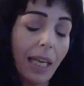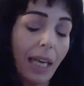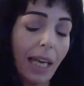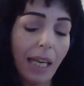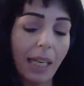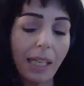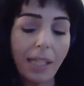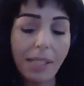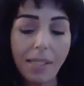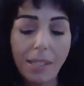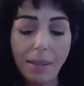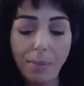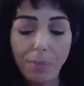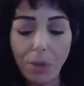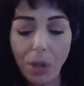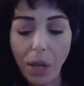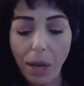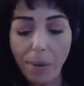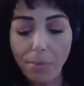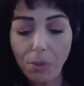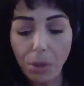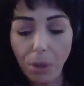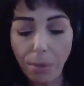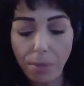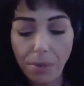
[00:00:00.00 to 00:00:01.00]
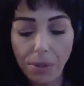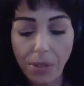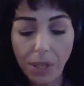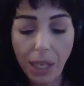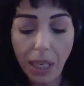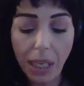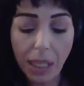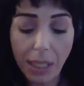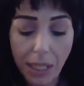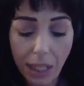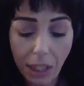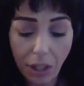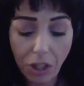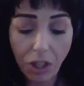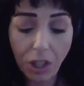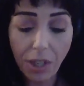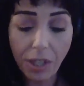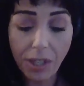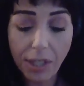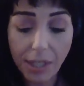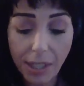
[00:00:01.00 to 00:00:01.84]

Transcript: It can sometimes represent addiction.